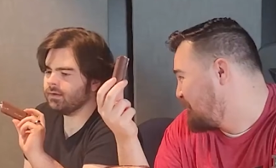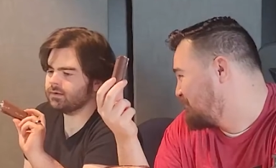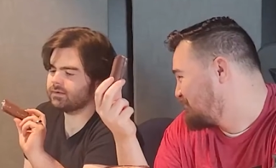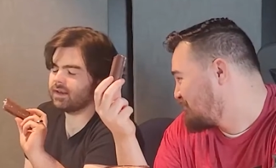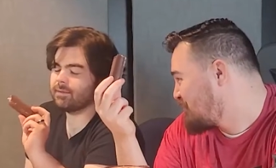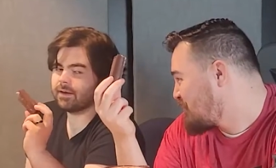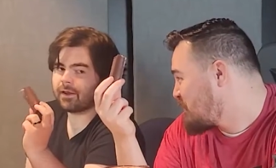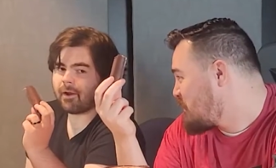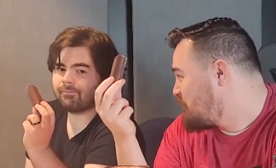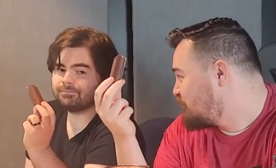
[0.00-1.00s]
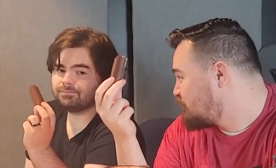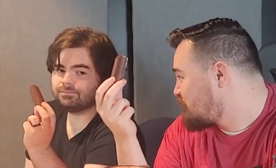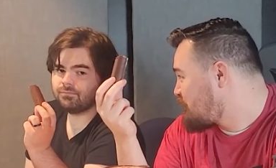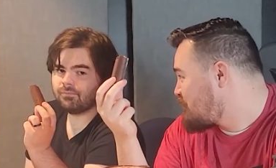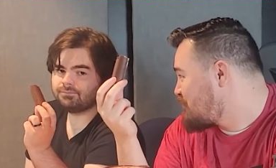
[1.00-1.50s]
Speaker 1: Is it the same bank account?
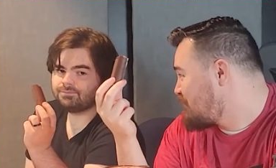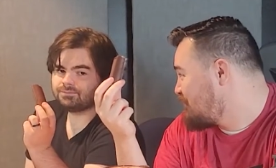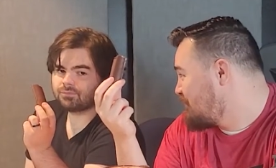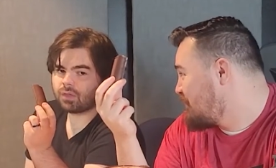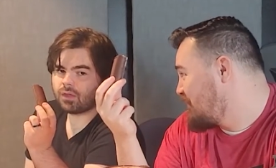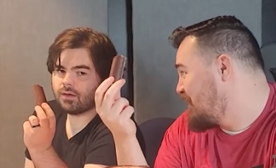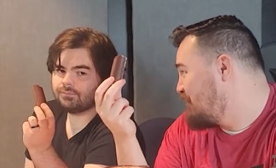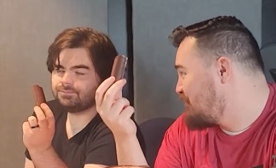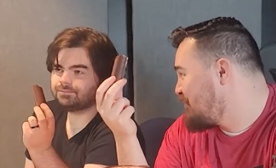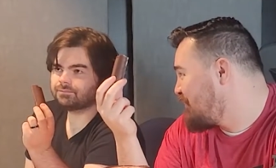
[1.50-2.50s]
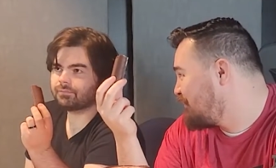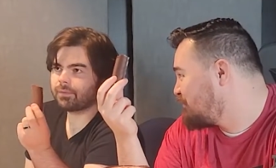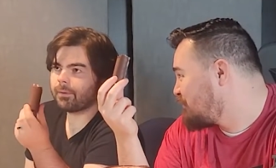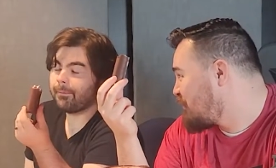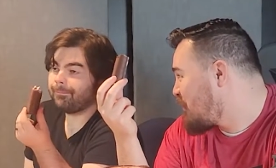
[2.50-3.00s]
Mm-hmm, yeah.
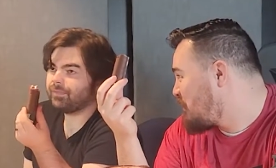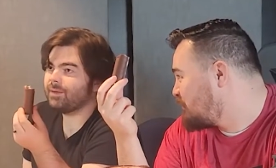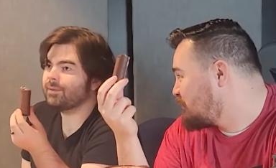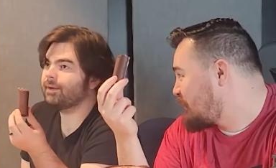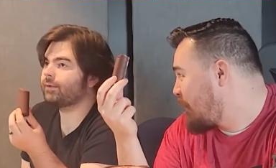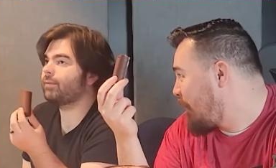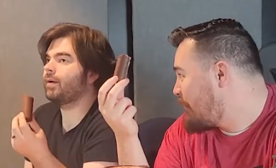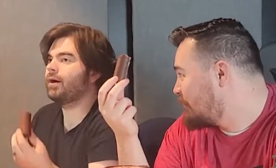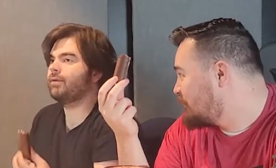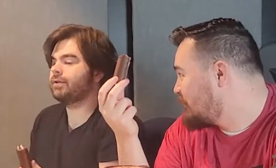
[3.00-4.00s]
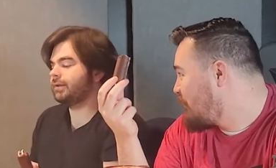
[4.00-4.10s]
I make bets with my wife all the